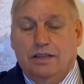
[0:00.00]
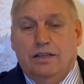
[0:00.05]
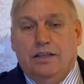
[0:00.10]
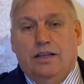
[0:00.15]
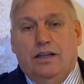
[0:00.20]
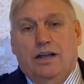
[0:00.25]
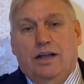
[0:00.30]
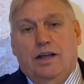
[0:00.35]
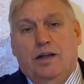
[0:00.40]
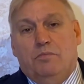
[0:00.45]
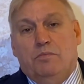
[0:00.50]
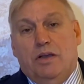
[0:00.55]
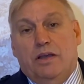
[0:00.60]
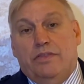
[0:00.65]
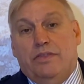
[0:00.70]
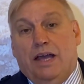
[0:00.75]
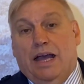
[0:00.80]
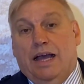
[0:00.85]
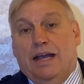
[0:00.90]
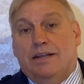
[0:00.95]

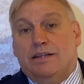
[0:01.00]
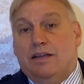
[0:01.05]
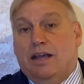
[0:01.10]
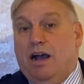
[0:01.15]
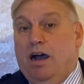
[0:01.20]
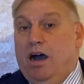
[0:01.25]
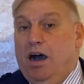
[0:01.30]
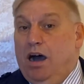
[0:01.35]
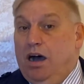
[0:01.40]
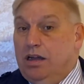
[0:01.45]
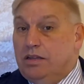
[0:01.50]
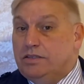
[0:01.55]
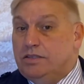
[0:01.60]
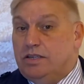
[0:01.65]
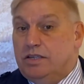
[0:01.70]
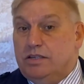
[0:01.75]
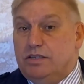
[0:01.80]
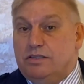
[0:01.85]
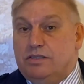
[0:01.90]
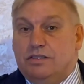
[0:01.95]
that
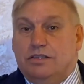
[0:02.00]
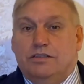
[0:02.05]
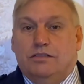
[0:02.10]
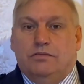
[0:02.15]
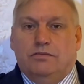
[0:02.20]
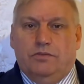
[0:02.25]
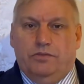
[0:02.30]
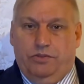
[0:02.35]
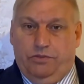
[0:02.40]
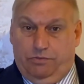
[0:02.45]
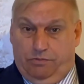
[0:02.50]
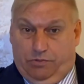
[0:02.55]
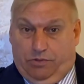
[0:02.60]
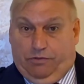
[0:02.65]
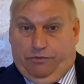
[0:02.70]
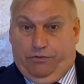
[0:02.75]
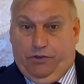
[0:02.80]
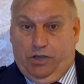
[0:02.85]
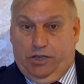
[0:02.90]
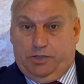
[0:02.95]
answers the
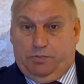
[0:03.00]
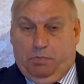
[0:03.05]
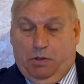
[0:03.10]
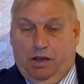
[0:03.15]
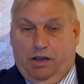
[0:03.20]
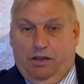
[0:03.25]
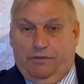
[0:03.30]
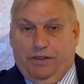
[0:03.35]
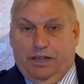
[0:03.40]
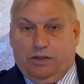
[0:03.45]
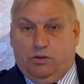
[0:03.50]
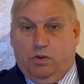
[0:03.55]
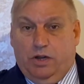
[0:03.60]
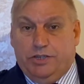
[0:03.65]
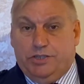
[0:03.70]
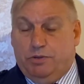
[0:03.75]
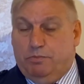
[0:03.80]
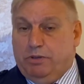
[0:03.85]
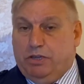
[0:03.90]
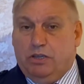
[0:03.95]
first part of that
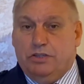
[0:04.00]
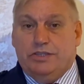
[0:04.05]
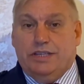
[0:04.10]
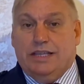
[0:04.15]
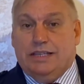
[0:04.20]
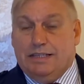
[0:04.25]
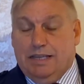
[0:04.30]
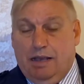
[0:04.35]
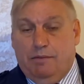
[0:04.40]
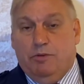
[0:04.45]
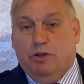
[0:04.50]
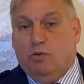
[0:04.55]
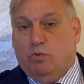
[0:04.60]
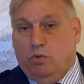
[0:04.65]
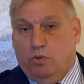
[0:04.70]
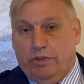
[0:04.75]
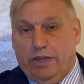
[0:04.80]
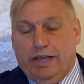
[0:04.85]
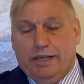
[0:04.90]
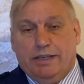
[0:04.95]
question, because the examiner
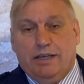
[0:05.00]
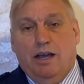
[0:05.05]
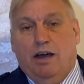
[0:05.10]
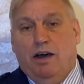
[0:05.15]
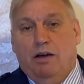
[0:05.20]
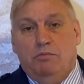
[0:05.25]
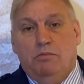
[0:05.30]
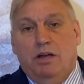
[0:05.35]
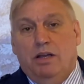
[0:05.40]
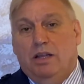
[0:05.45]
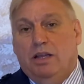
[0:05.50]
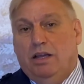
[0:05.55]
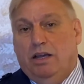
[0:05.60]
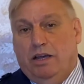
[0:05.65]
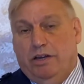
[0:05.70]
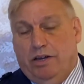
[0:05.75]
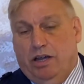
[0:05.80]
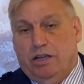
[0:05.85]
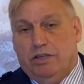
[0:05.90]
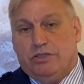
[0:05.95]
will then come
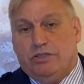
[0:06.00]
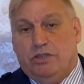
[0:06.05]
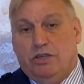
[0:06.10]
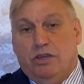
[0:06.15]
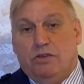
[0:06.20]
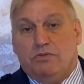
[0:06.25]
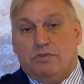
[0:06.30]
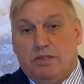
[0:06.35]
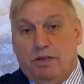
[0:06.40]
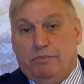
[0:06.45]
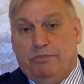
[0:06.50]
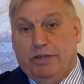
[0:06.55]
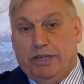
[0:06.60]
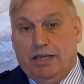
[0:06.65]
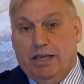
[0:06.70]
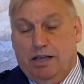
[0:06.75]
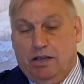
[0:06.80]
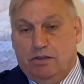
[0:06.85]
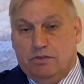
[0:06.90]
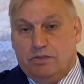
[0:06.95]
and ask you something
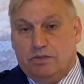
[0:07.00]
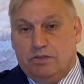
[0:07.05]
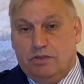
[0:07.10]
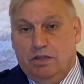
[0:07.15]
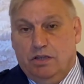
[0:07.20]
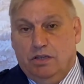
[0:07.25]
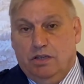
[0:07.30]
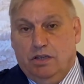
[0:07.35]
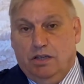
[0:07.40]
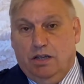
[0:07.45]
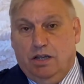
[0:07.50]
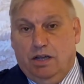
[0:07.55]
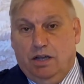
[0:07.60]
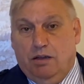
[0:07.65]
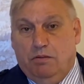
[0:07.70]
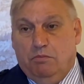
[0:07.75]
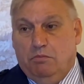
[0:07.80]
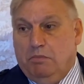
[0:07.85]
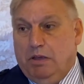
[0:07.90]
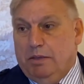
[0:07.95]
else.
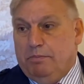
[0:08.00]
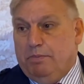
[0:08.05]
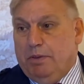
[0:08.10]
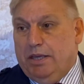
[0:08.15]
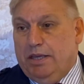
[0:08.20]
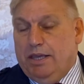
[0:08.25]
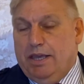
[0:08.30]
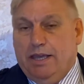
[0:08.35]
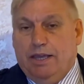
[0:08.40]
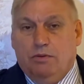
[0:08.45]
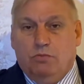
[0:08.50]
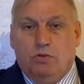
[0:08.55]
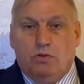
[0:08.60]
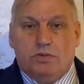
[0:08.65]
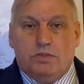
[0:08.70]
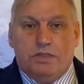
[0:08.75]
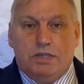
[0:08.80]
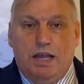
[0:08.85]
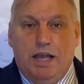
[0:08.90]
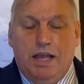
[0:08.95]
Maybe he will
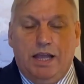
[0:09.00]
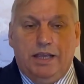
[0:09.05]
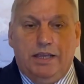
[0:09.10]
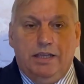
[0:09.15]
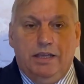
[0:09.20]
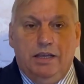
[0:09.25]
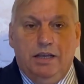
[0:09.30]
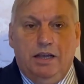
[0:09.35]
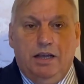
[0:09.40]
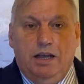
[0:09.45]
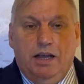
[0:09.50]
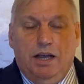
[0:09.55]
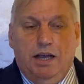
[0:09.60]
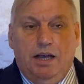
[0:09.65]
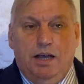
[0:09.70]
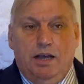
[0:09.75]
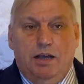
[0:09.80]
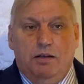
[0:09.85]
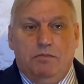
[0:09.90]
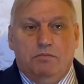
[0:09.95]
say,
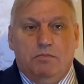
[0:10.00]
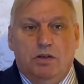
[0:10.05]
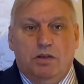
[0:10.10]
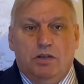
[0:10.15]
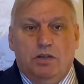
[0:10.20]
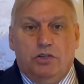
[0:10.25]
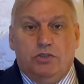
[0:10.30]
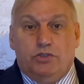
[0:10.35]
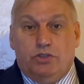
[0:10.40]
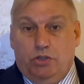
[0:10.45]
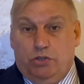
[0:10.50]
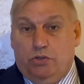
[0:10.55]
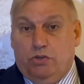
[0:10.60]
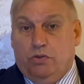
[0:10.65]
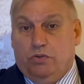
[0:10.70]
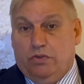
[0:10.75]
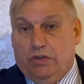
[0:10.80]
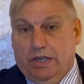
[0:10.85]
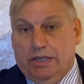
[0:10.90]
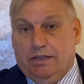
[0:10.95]
do you
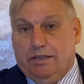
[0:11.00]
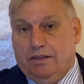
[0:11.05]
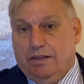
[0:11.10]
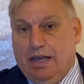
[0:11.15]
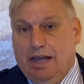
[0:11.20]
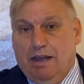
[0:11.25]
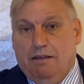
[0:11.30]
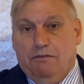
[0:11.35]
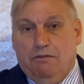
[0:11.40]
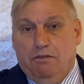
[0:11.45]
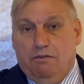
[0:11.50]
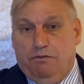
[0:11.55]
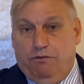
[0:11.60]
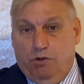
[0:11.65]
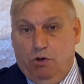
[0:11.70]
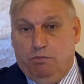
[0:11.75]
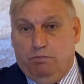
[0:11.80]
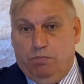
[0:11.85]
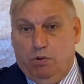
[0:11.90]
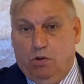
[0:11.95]
think that
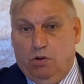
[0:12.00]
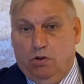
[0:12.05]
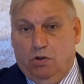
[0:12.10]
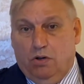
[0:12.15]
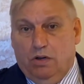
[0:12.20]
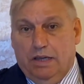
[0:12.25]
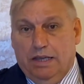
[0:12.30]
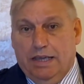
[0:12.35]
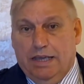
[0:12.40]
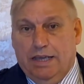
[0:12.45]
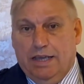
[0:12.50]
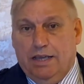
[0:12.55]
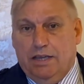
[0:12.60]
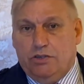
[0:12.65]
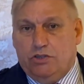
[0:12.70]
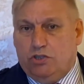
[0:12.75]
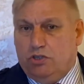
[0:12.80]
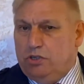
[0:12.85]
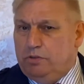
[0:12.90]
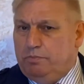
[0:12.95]
football
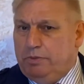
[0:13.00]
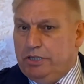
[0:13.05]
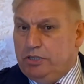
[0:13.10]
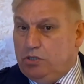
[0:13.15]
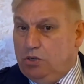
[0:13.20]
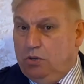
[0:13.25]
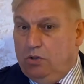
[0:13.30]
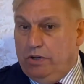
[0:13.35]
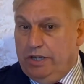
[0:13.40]
should be taught